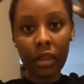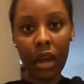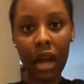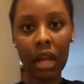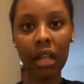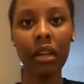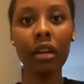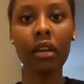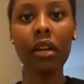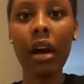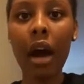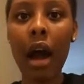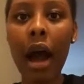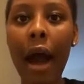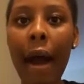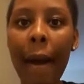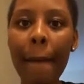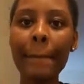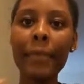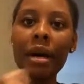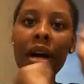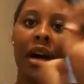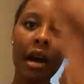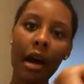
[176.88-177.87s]
I look a
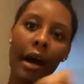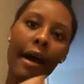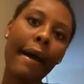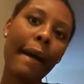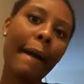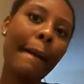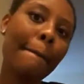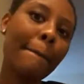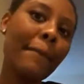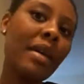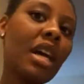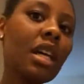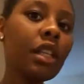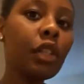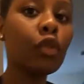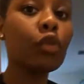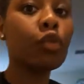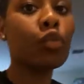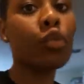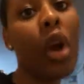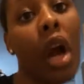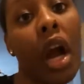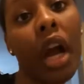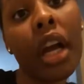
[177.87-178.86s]
hot behind mess
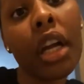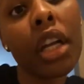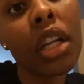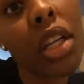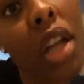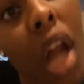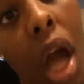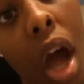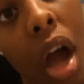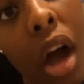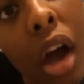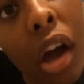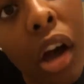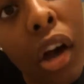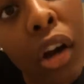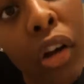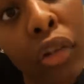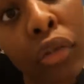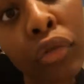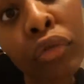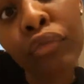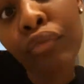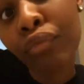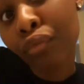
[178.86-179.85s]
right
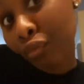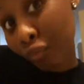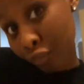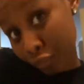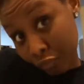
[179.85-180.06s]
now.